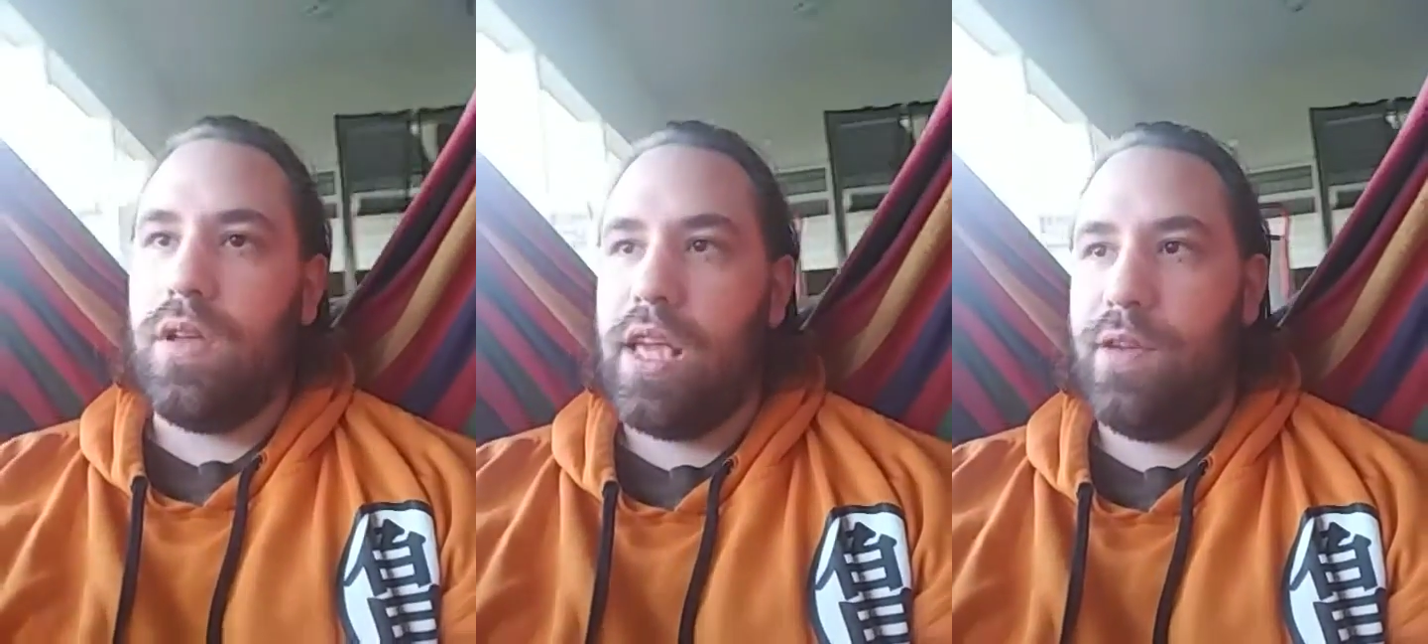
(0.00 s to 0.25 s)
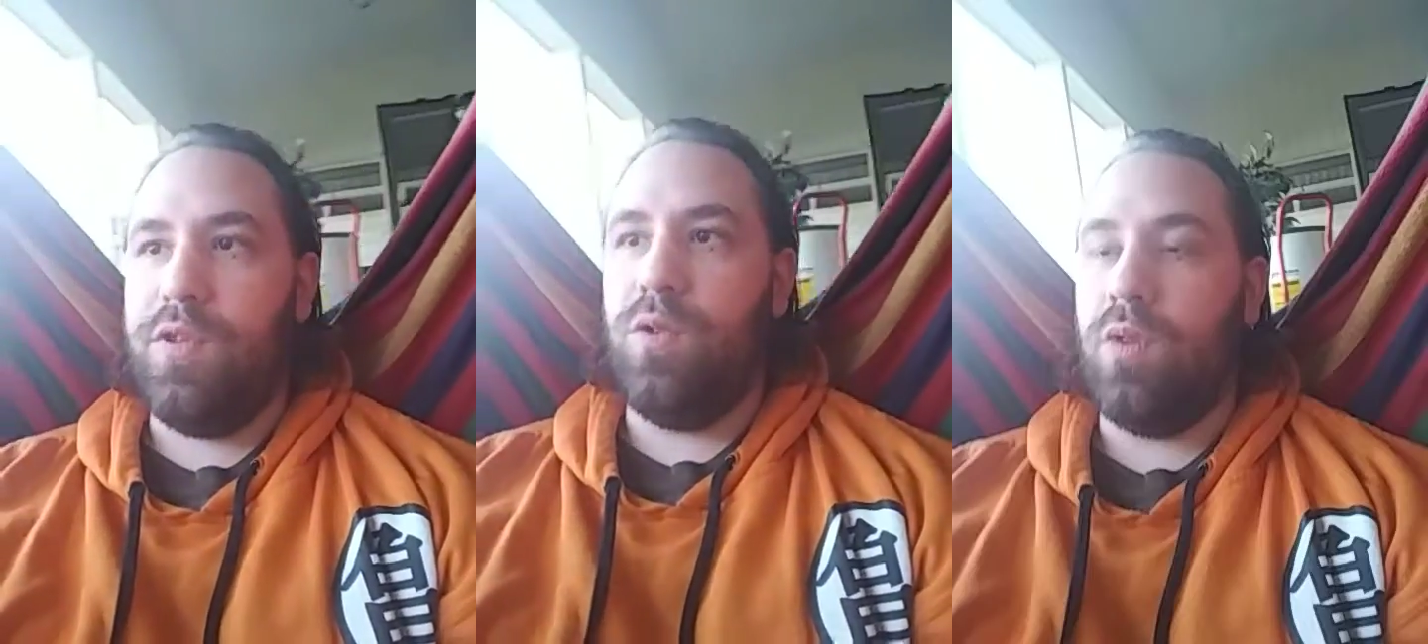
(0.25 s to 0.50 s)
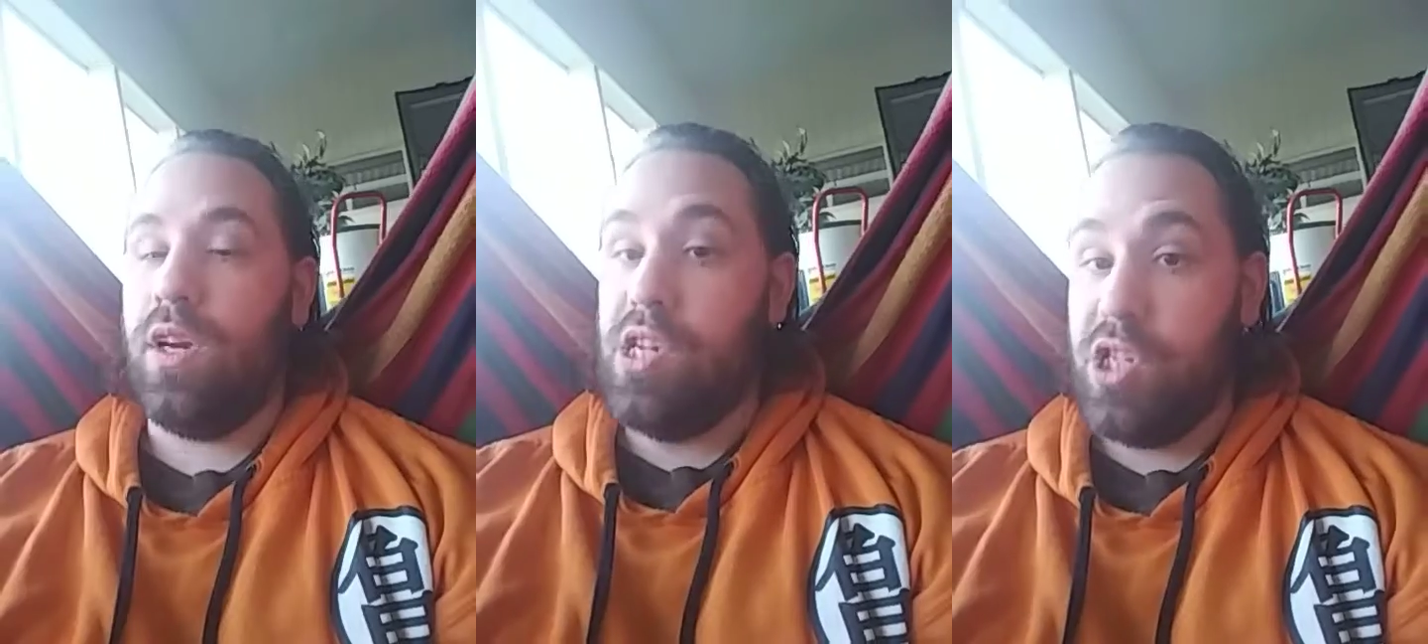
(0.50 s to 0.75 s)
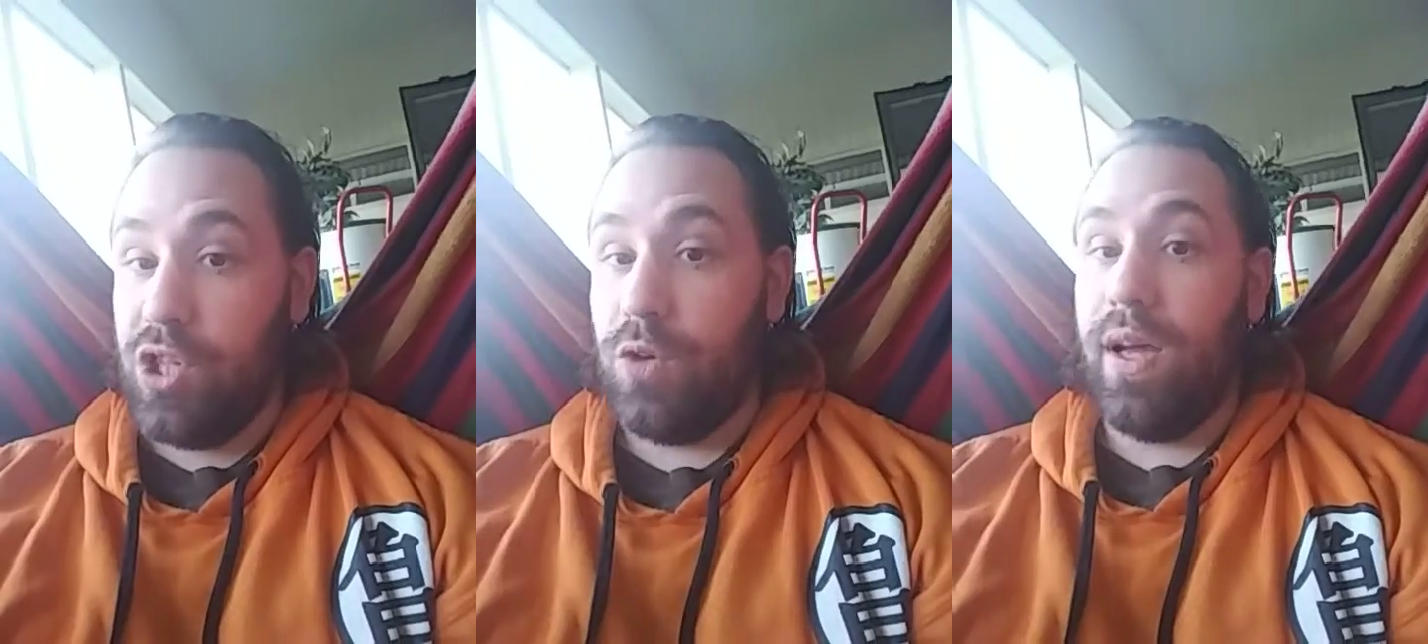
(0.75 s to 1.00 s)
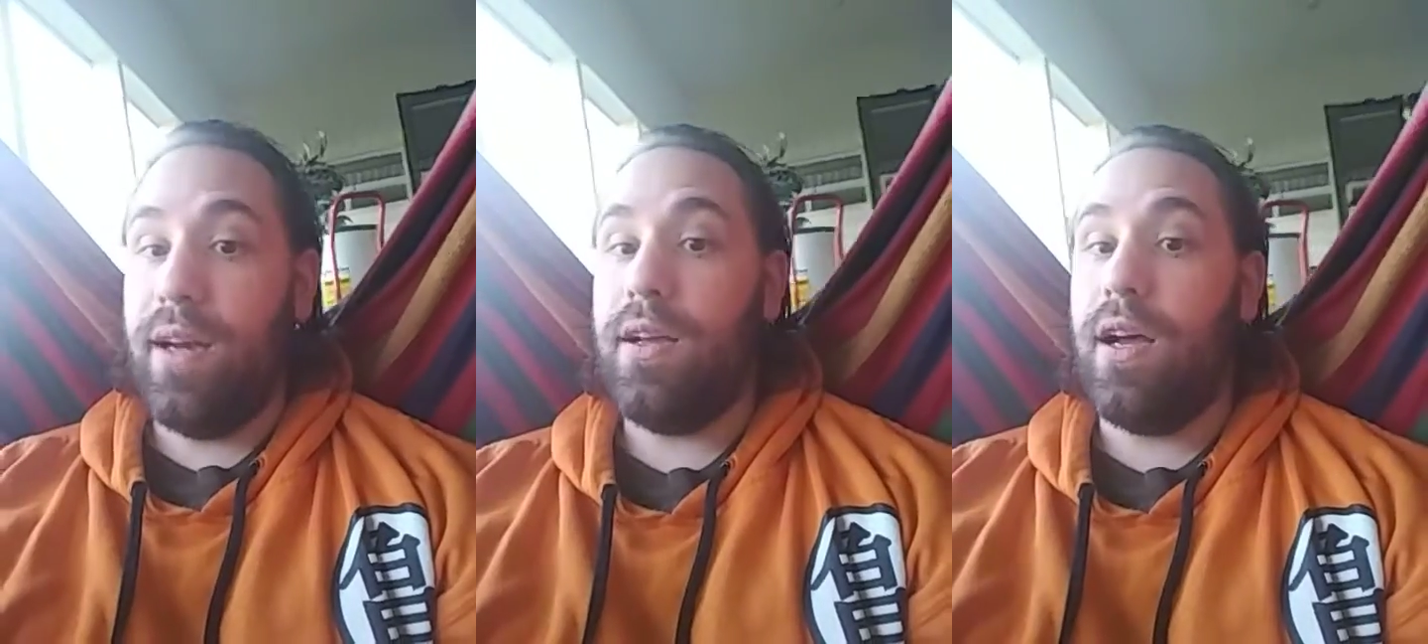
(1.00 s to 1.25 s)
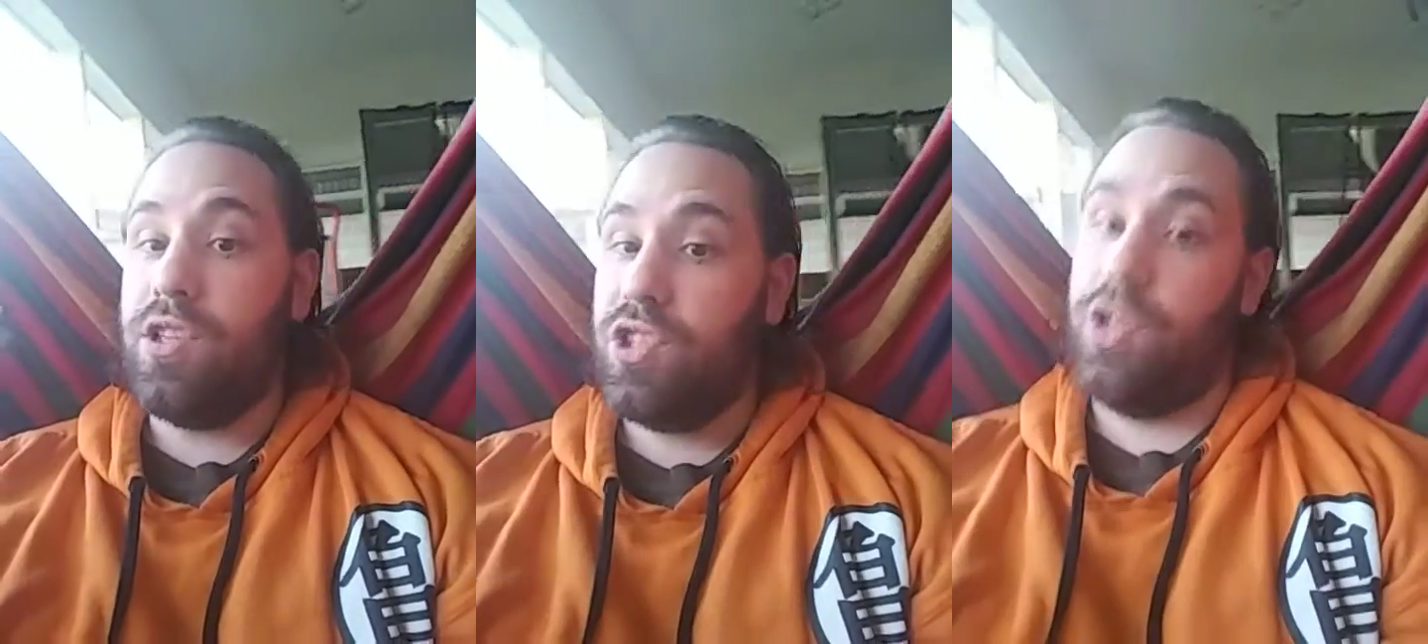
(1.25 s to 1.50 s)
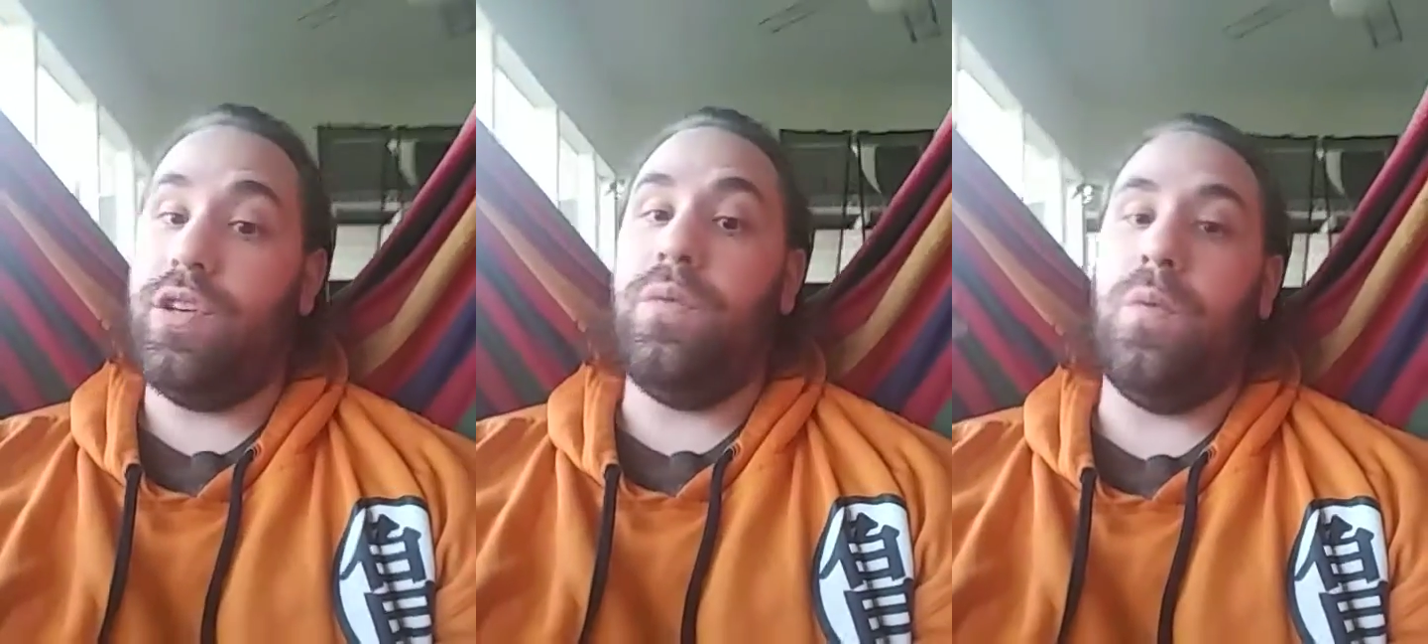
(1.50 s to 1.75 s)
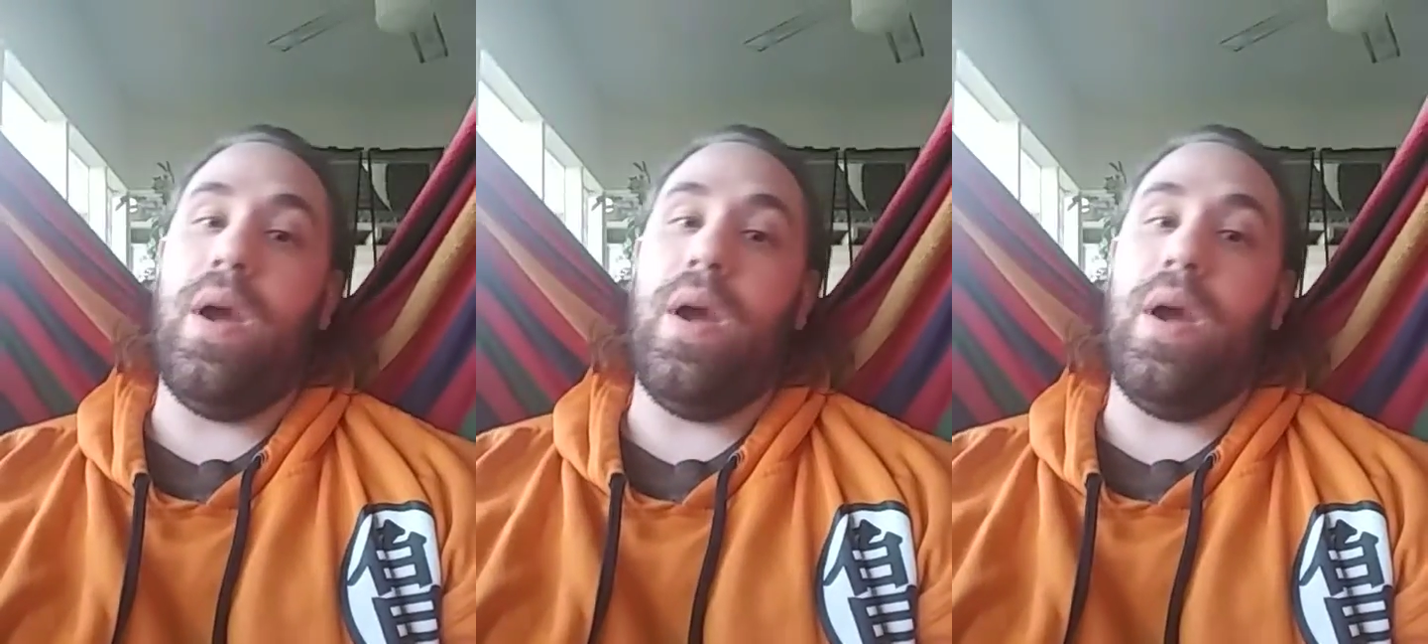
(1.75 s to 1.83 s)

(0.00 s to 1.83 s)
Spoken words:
if you want to do it a certain